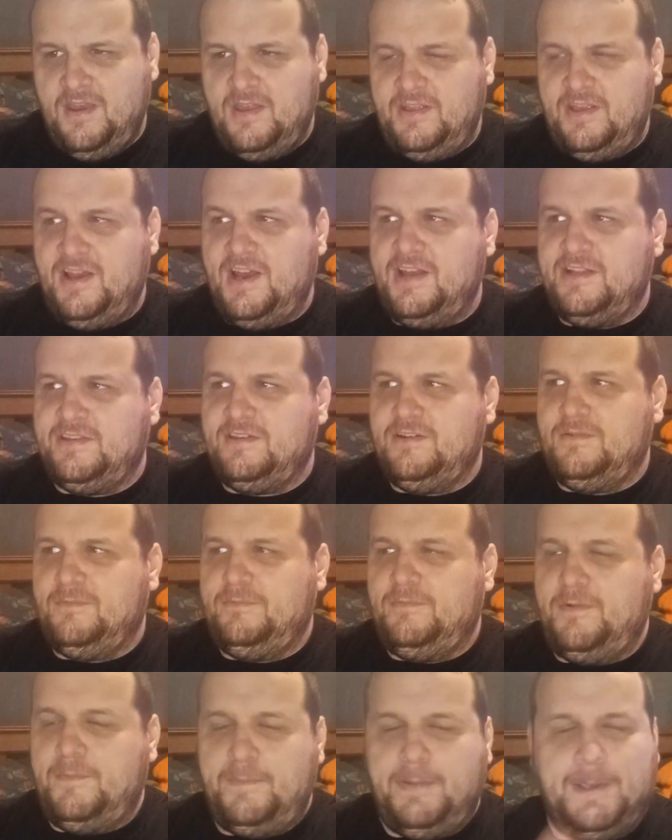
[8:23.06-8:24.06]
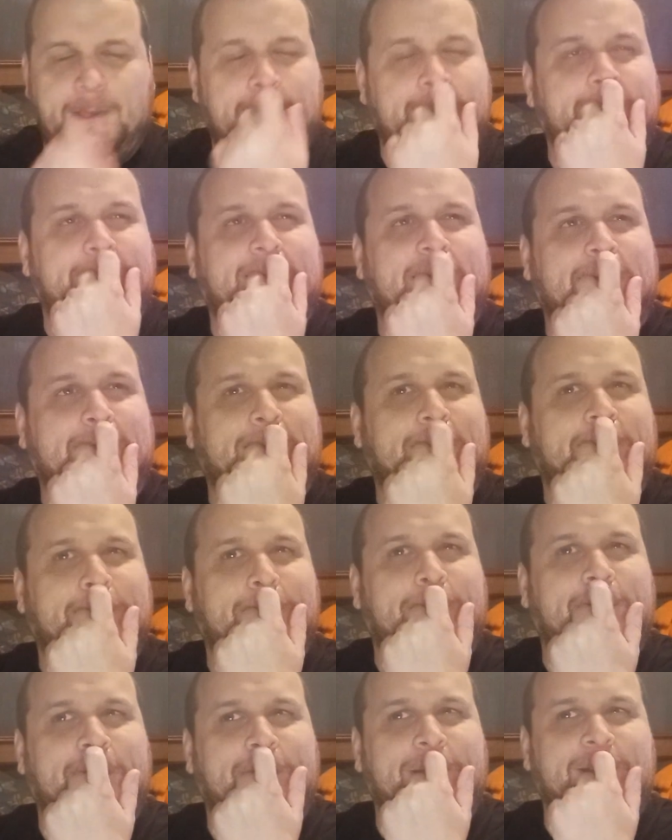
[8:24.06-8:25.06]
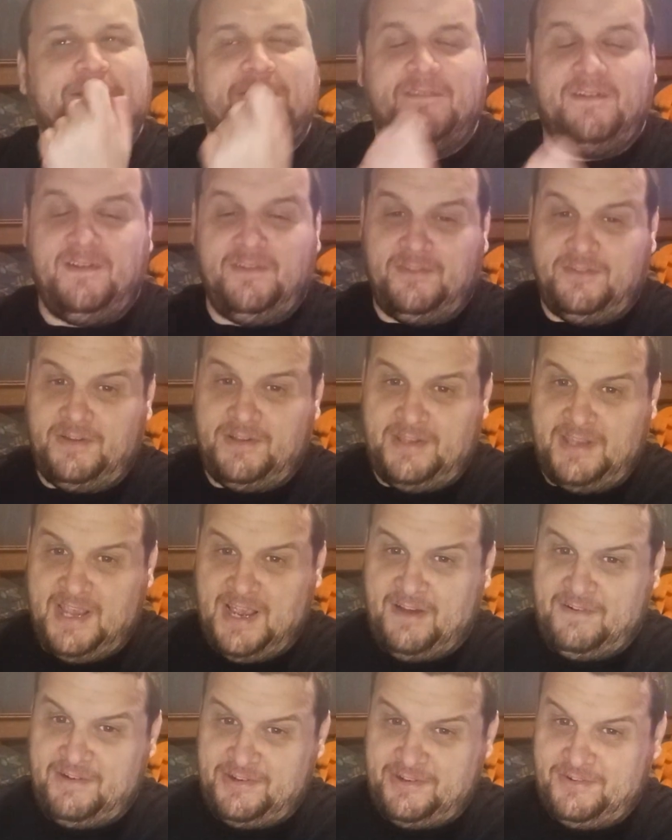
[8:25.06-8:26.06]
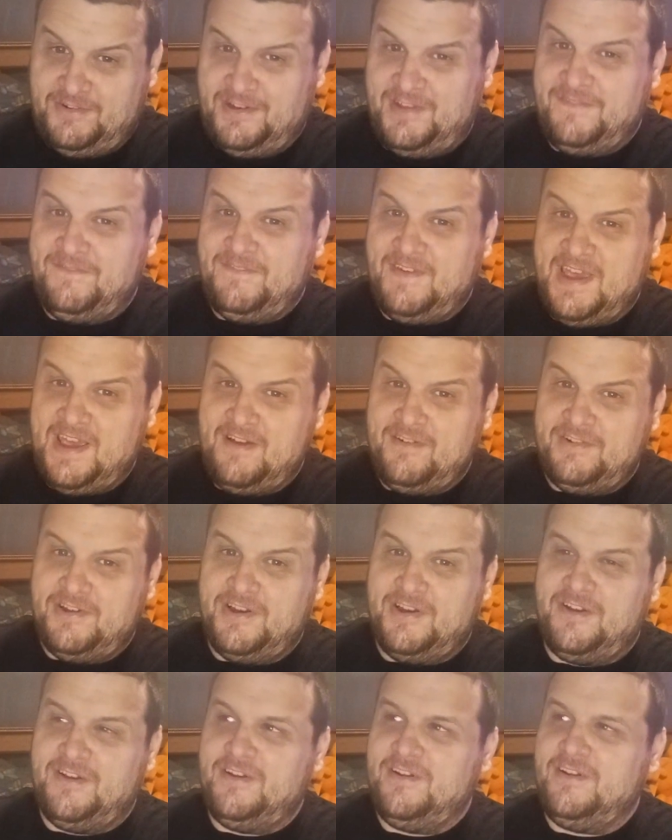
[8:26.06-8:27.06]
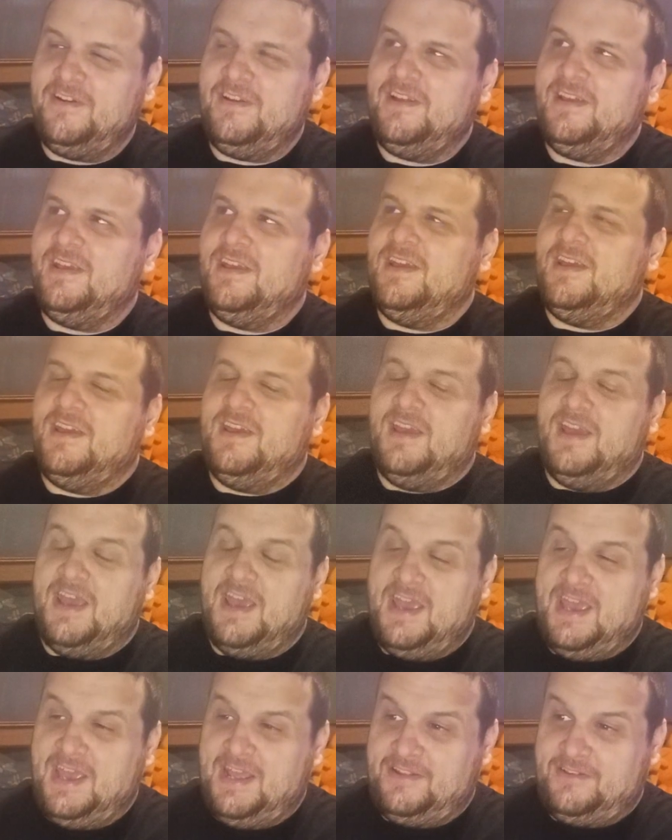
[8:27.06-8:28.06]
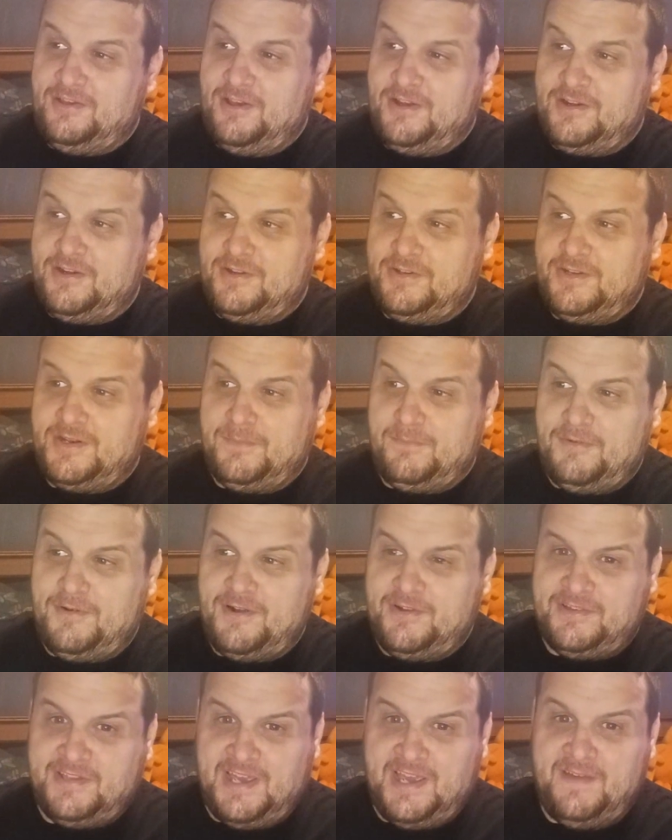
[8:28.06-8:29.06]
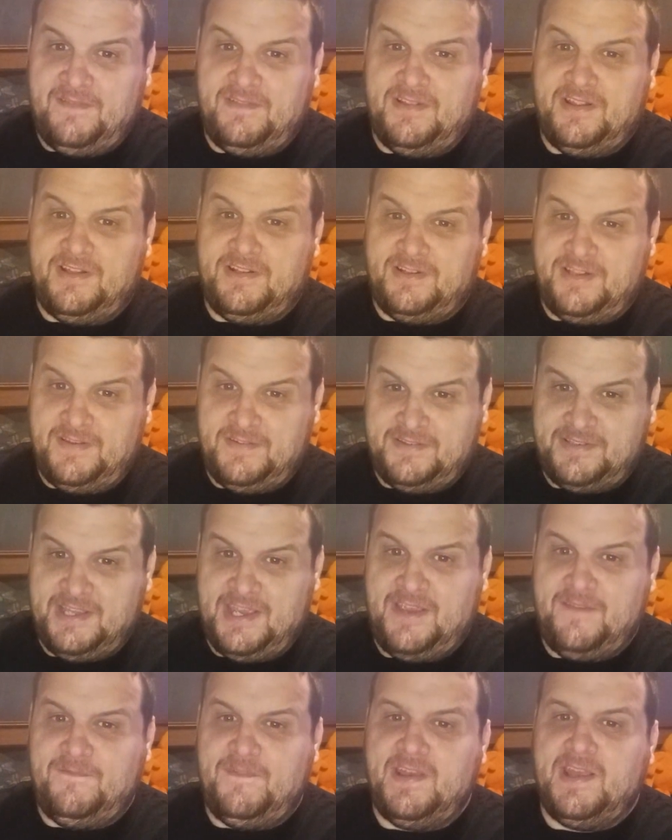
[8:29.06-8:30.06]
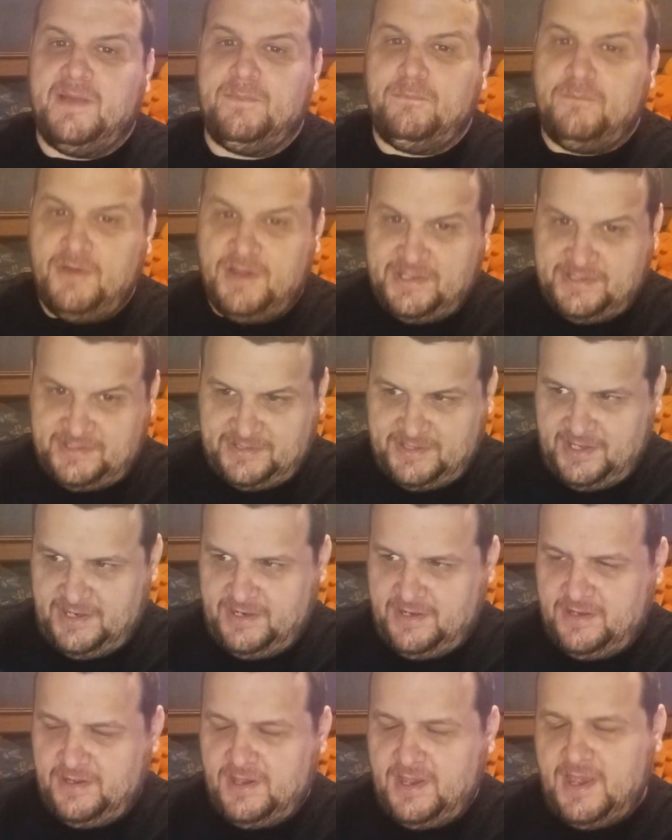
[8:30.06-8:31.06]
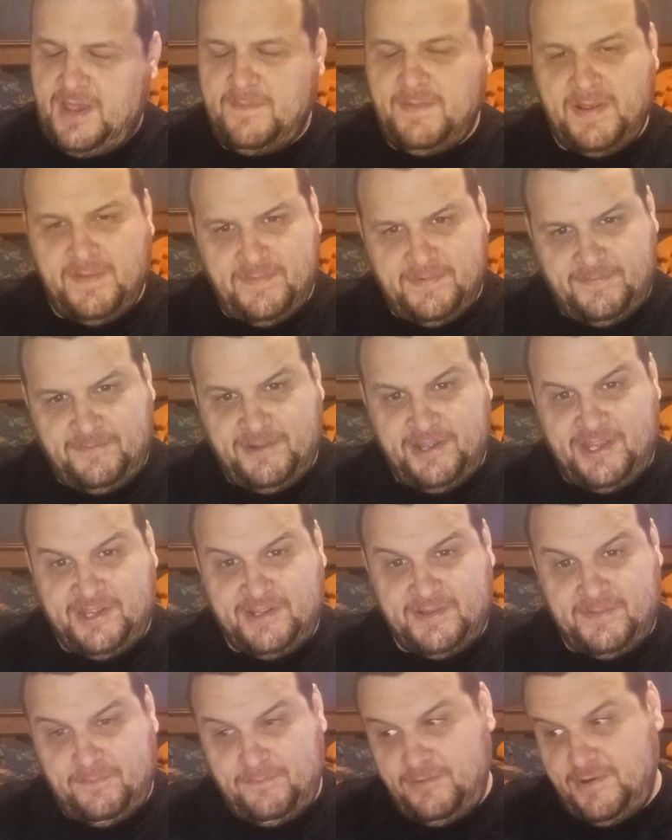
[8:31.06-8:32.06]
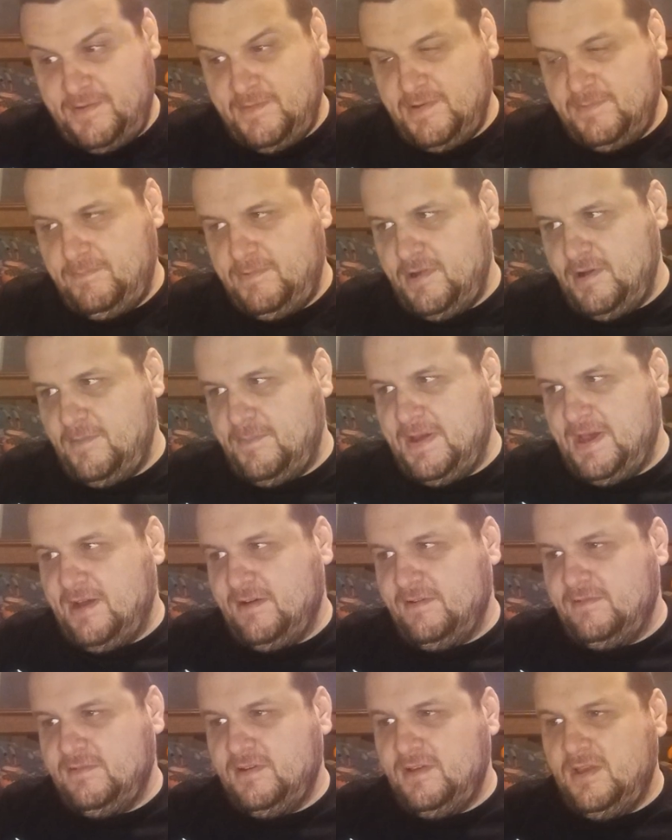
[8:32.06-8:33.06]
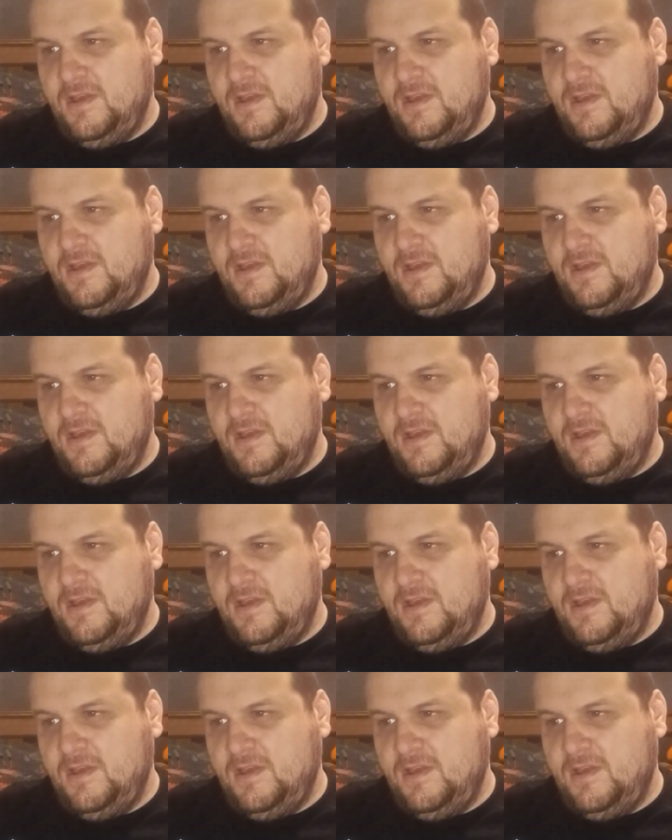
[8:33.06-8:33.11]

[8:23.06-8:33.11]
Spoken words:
They also revealed that the toy during the hour Joy found her and took her to the prototype and gave the same fate as Preston. I made a mistake in the previous video about